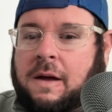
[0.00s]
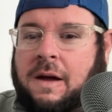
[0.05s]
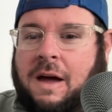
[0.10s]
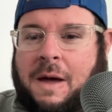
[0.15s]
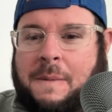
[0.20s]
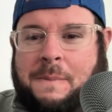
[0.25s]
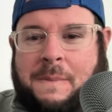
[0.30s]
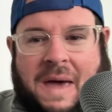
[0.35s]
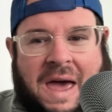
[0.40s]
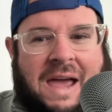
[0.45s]

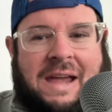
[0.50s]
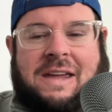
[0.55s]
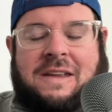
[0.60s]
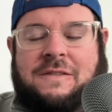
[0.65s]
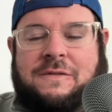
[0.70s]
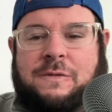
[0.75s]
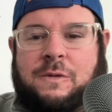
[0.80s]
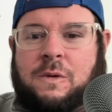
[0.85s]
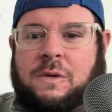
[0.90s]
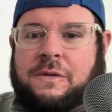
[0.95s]
I'm back
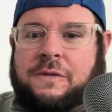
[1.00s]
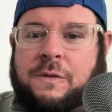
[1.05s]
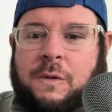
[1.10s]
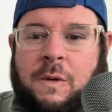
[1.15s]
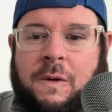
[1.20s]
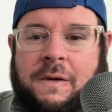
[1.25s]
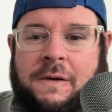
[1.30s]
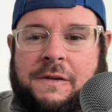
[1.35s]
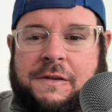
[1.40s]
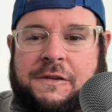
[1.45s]
in full
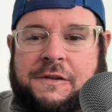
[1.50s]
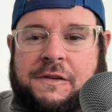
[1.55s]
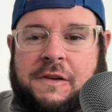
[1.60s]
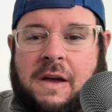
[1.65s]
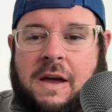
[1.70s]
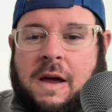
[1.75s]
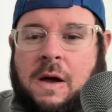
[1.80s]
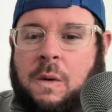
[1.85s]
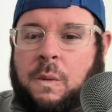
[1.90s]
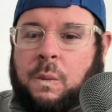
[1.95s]
force.
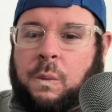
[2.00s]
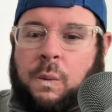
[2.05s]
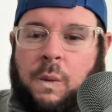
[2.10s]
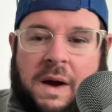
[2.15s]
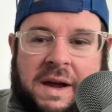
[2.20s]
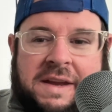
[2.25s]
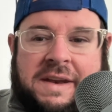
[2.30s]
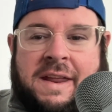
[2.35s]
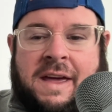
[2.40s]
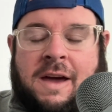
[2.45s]

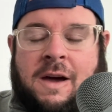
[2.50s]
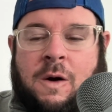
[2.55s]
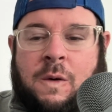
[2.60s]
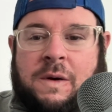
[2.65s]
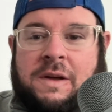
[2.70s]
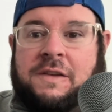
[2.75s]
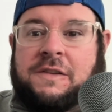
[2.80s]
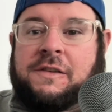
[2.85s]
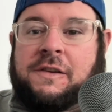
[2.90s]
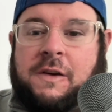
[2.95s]
Right now
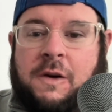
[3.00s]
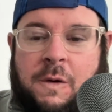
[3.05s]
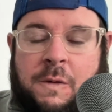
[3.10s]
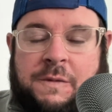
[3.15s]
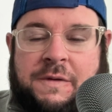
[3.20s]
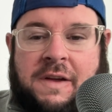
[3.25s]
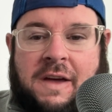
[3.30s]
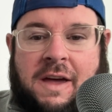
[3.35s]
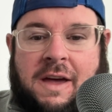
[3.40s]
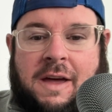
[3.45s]
is go
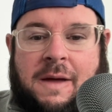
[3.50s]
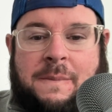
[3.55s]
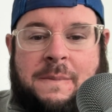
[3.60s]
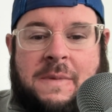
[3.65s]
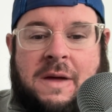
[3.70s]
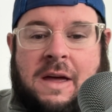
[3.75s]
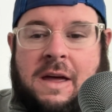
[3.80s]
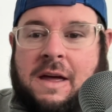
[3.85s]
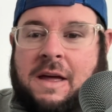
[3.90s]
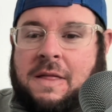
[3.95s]
time.